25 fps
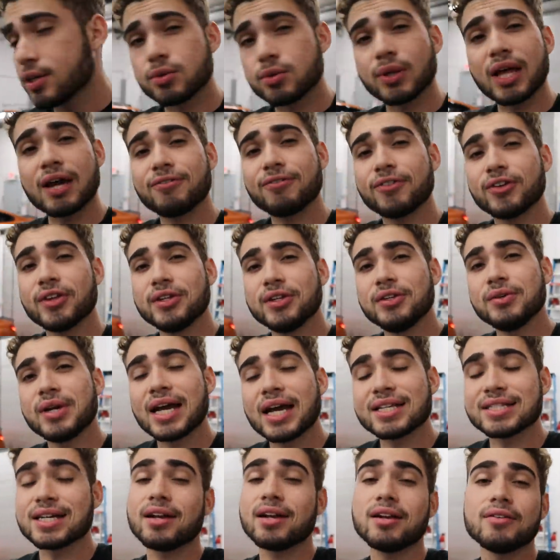So without further ado,
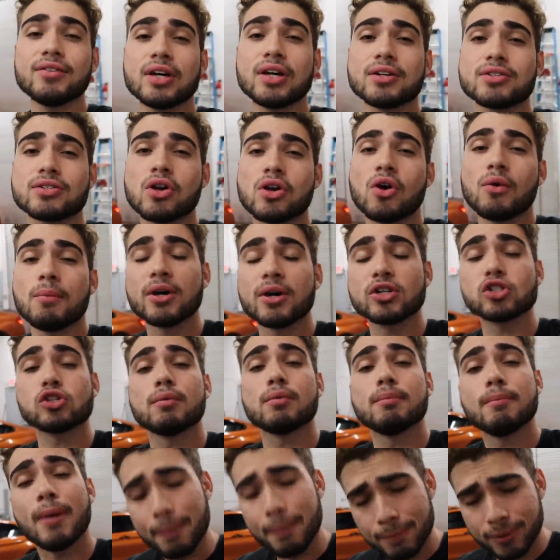guys, I love y'all so much.
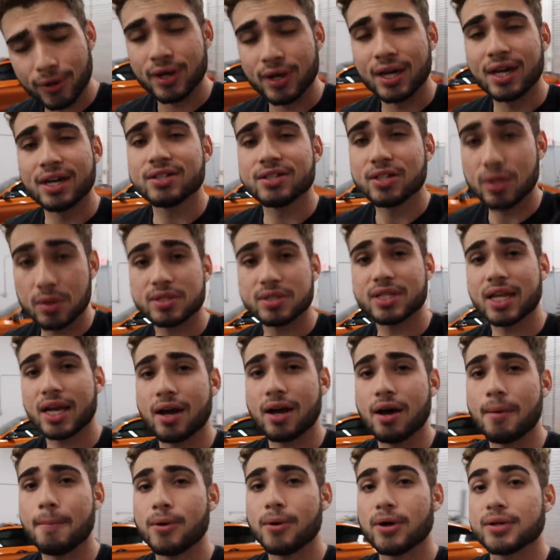Remember to stay
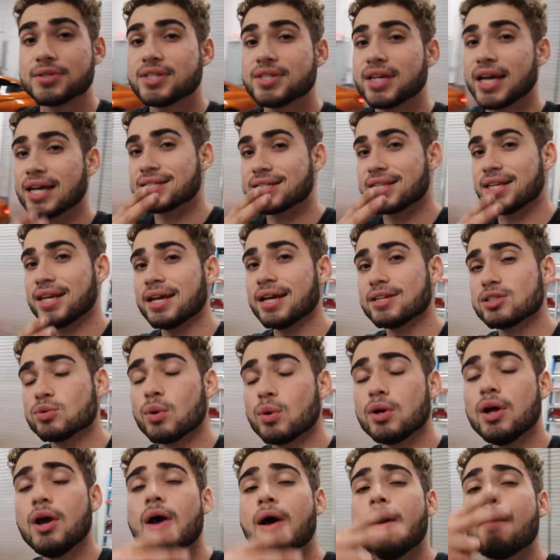humble. See you guys in the next
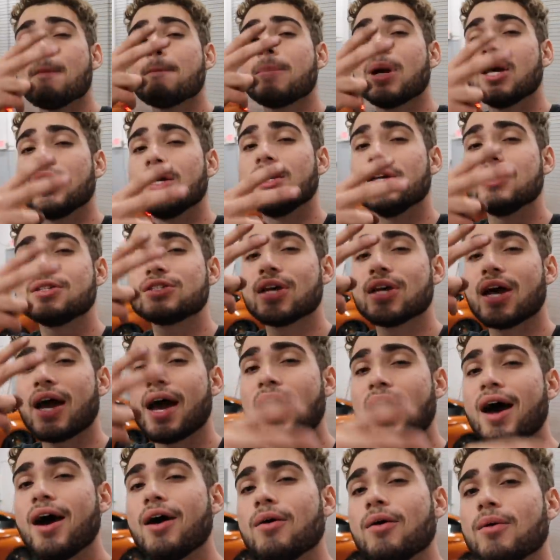one. Peace
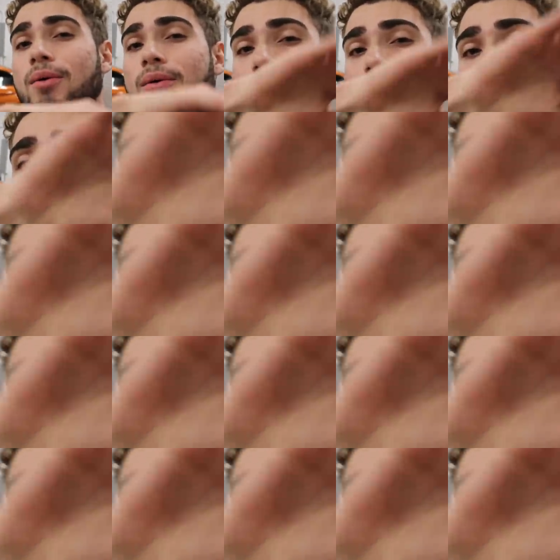out.